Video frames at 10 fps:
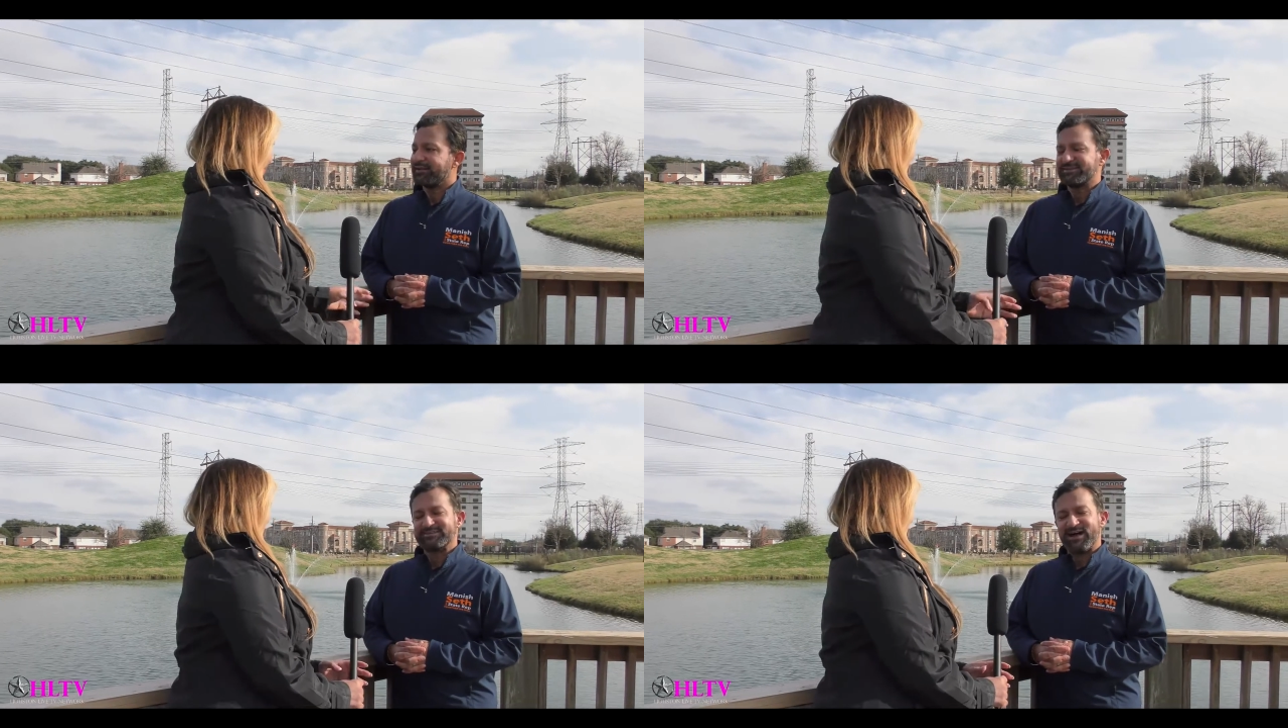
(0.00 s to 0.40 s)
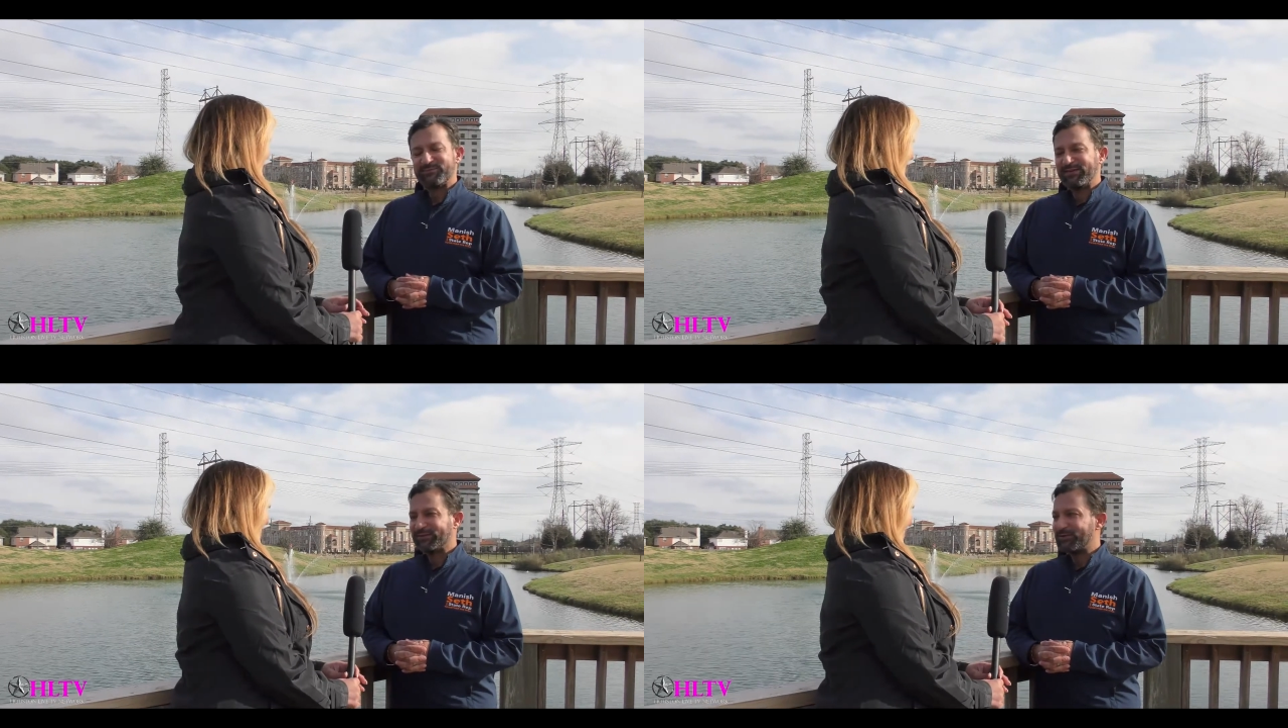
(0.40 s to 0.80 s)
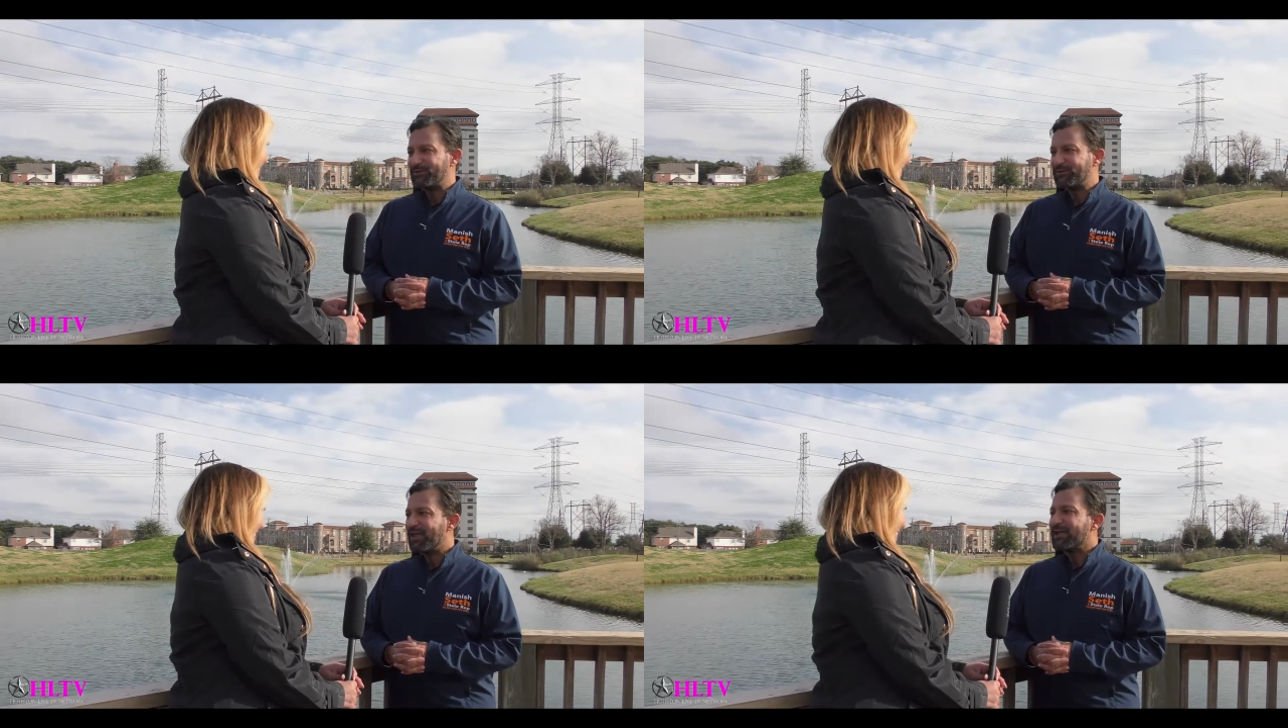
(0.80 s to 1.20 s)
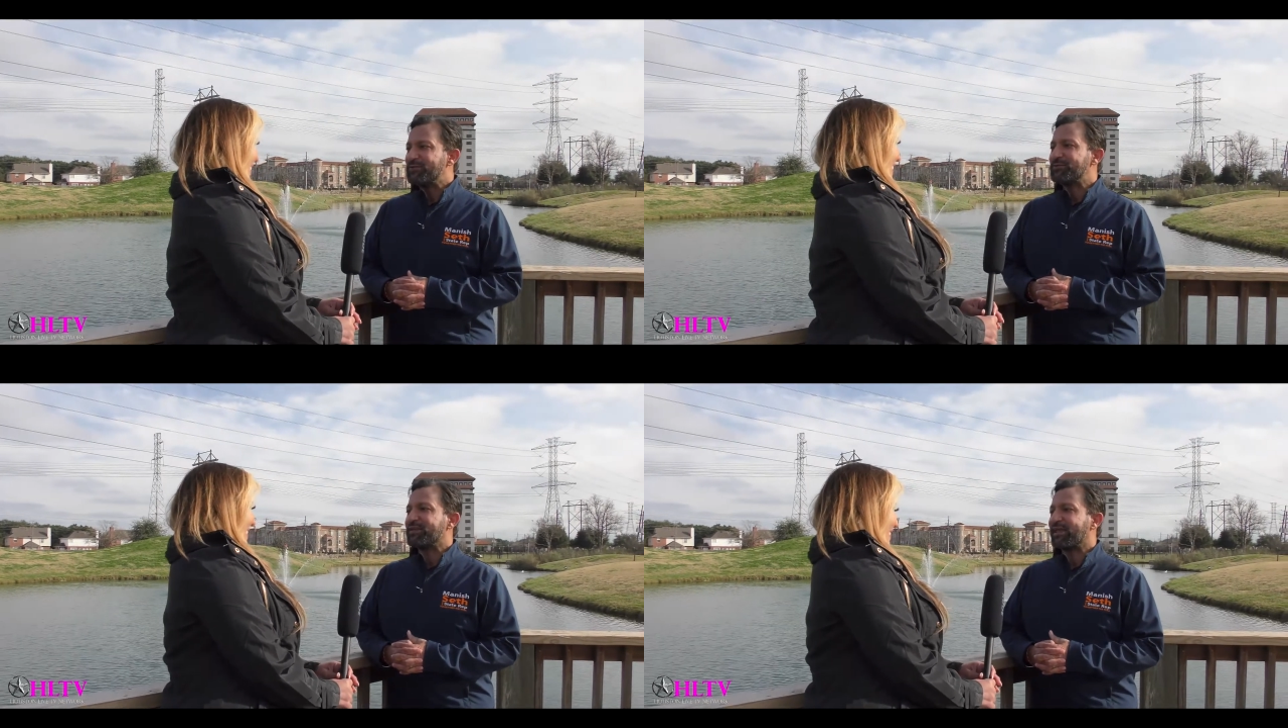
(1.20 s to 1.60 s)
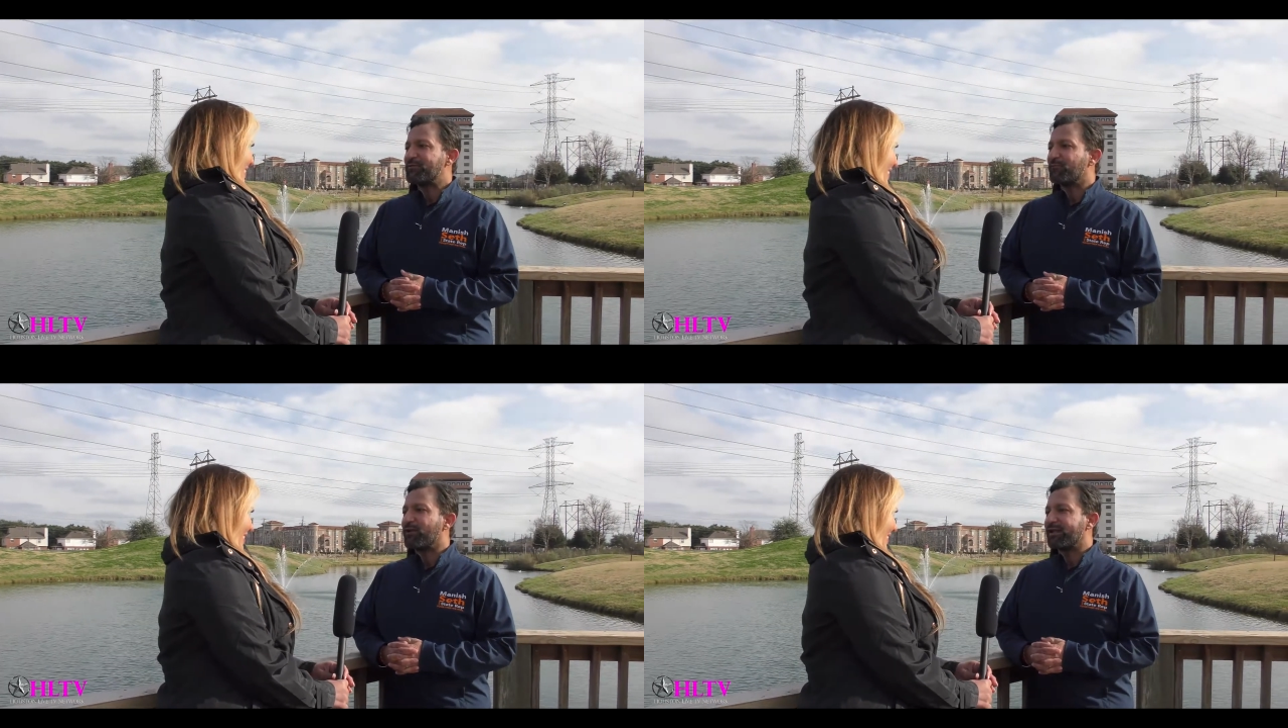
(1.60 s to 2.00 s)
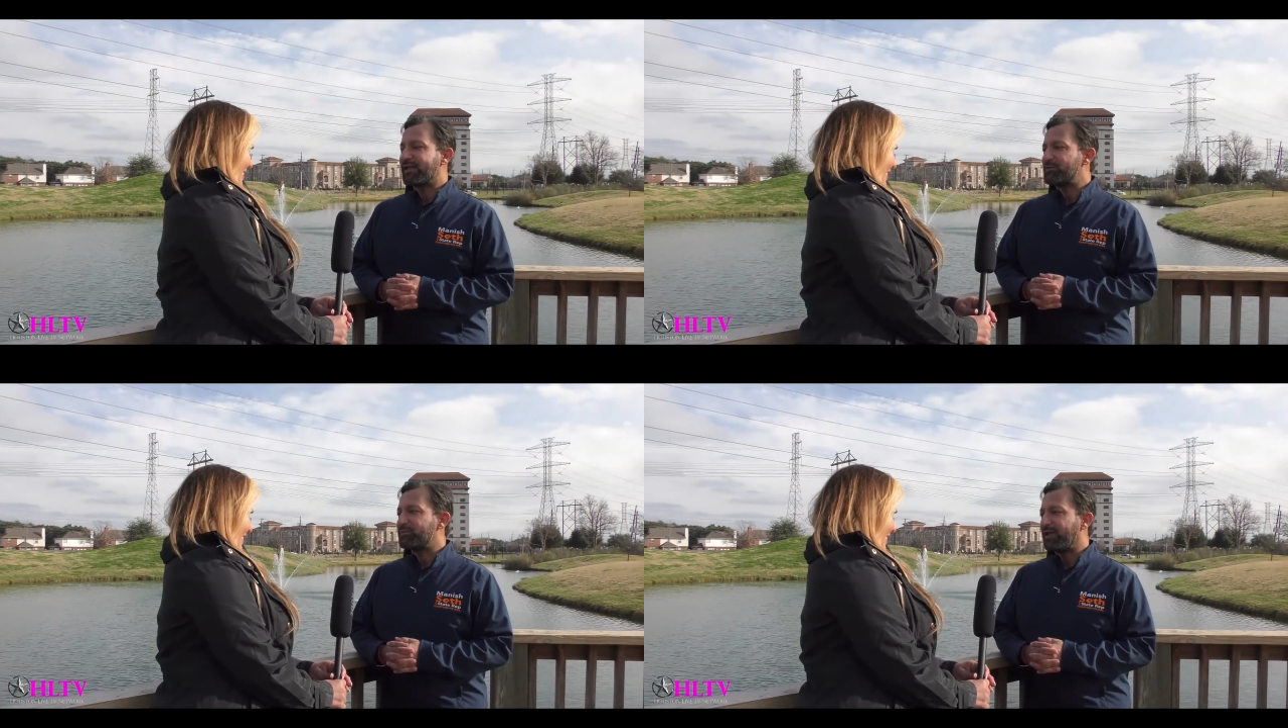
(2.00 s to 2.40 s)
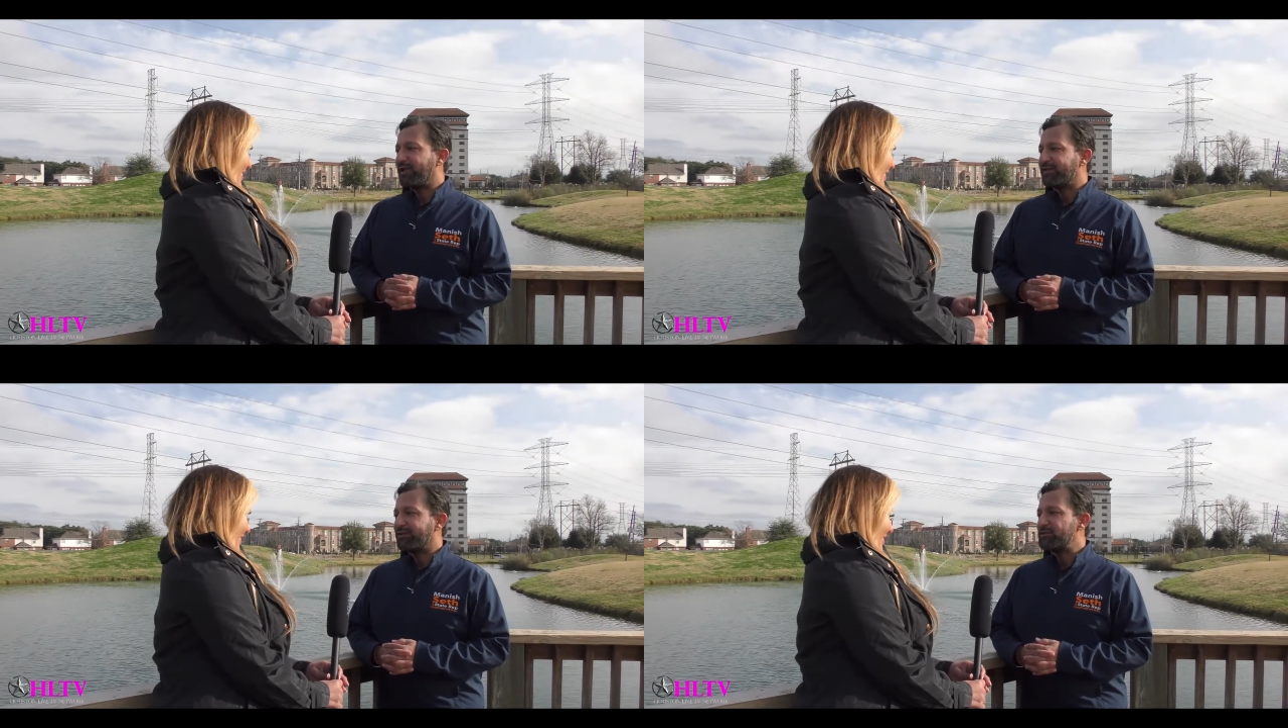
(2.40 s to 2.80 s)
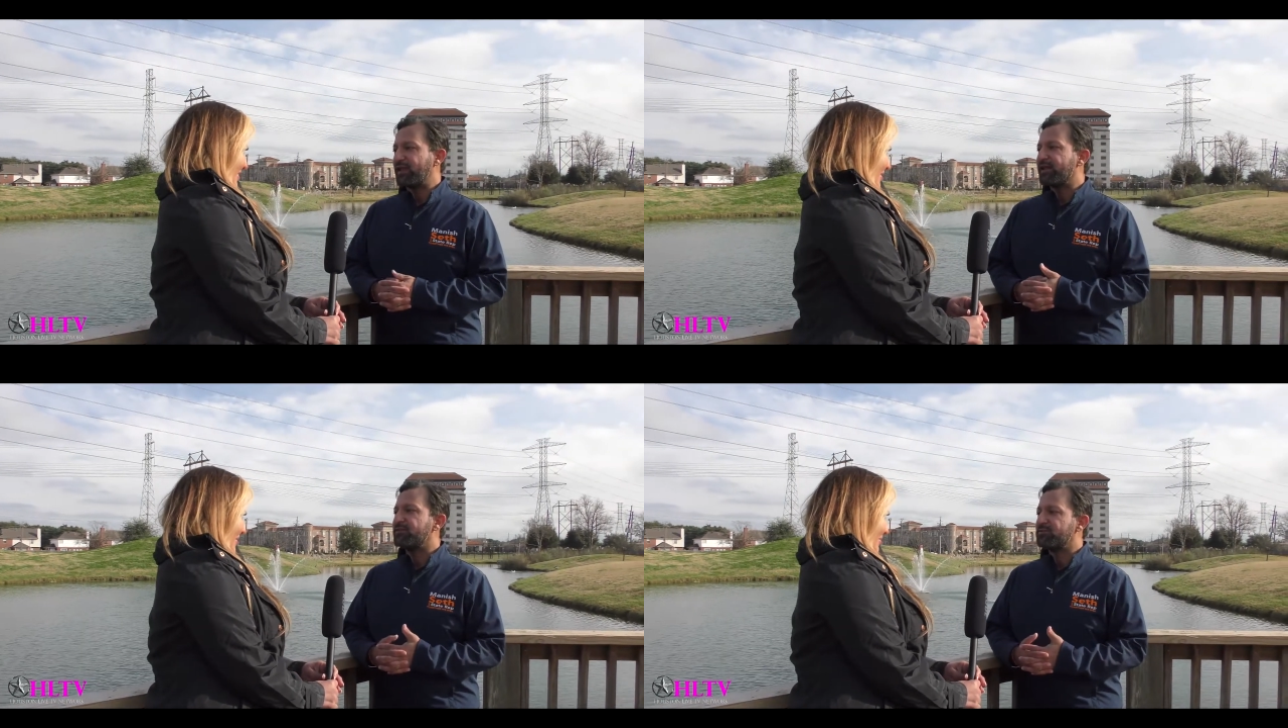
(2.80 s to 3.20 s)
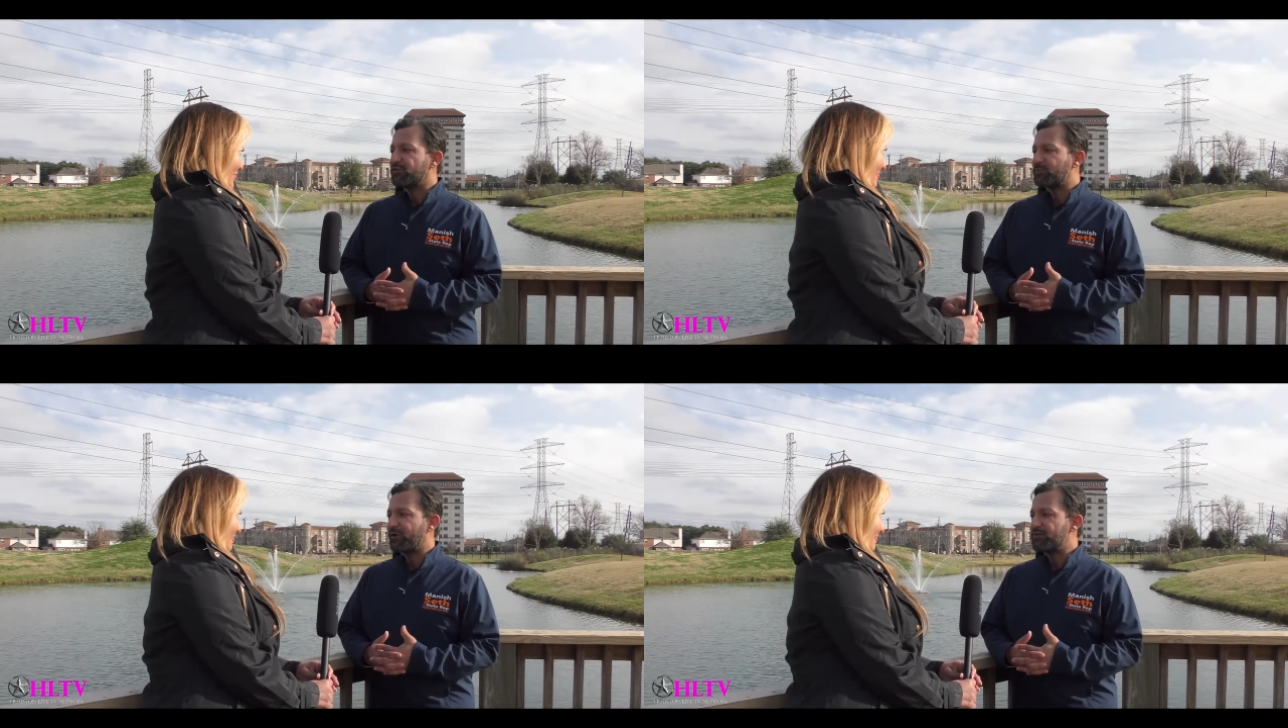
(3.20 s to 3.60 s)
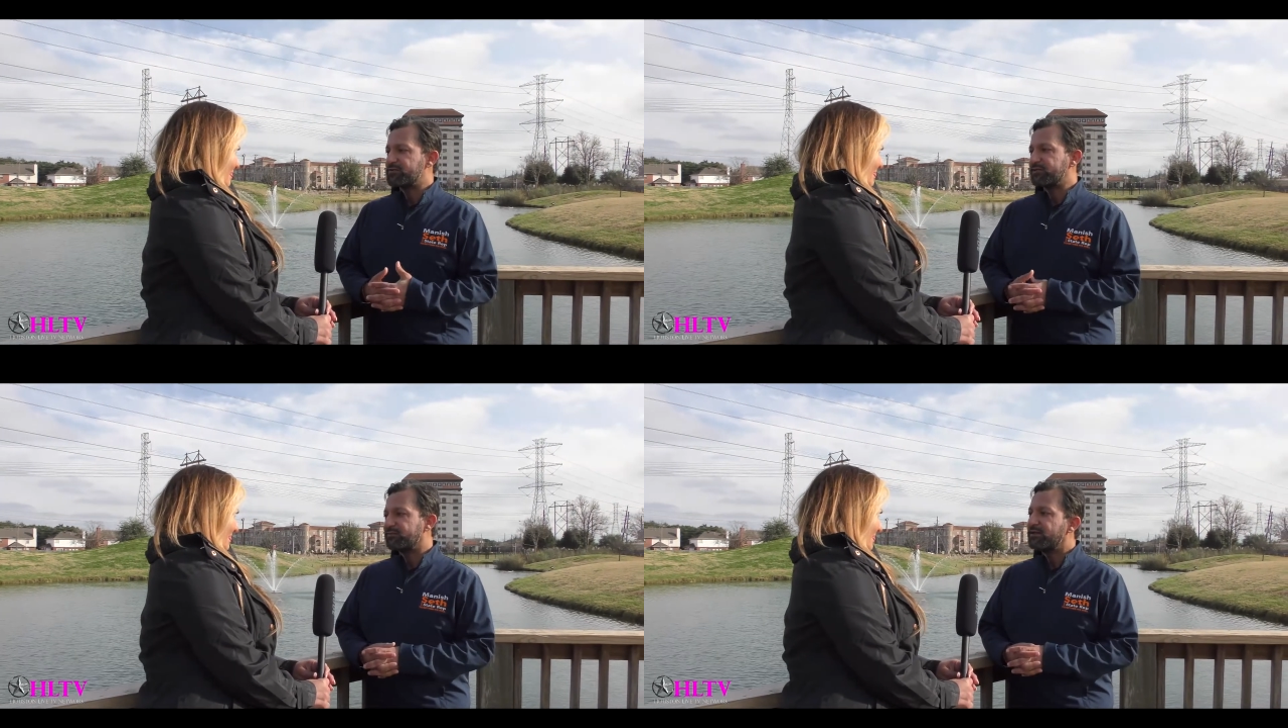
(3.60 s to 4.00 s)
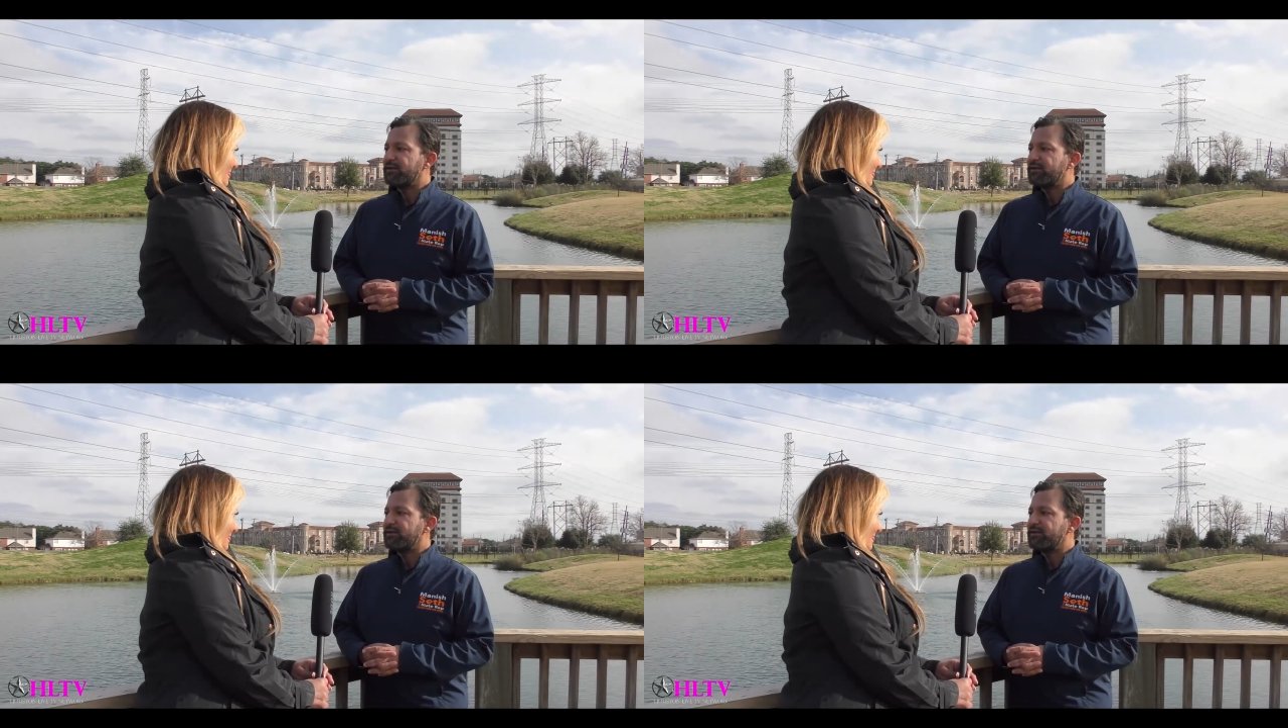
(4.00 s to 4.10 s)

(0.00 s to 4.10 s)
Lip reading: It's not me alone. You can't run a campaign and you can't do this by yourself.